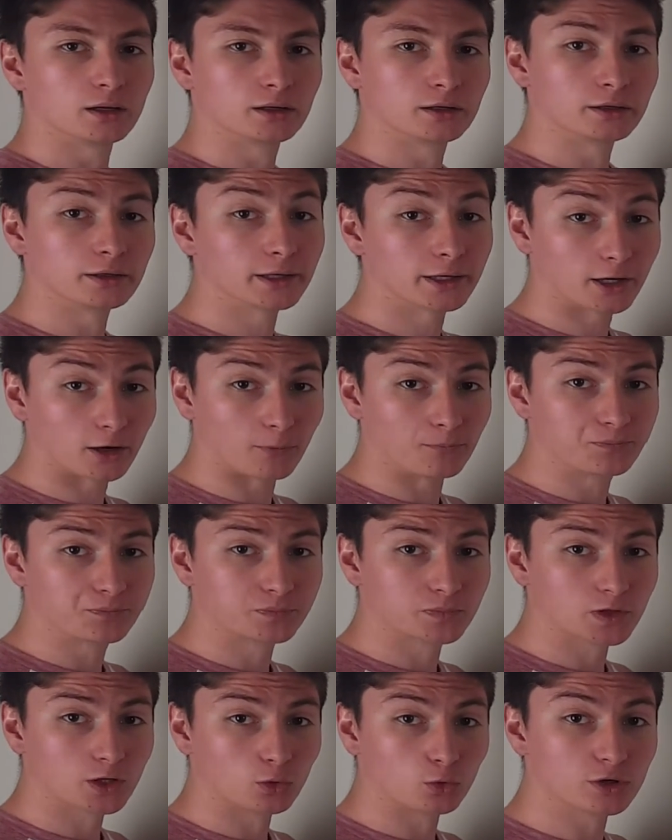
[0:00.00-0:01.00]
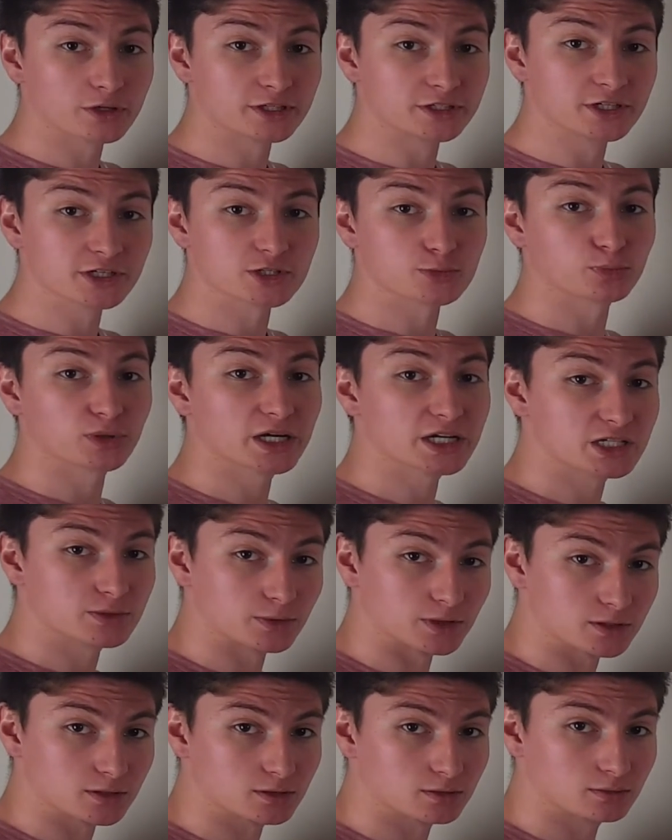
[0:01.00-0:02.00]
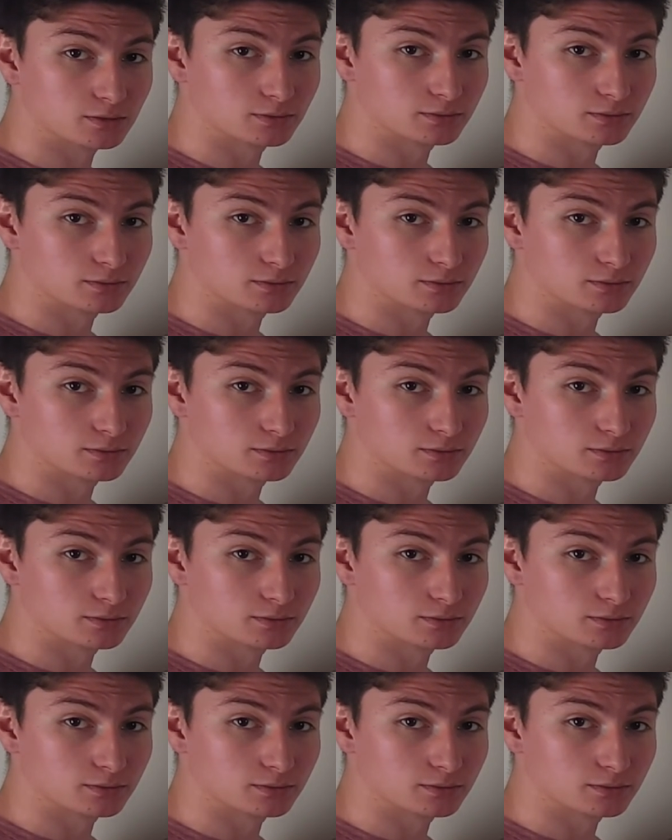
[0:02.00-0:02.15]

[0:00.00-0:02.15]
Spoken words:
Now, with displacement,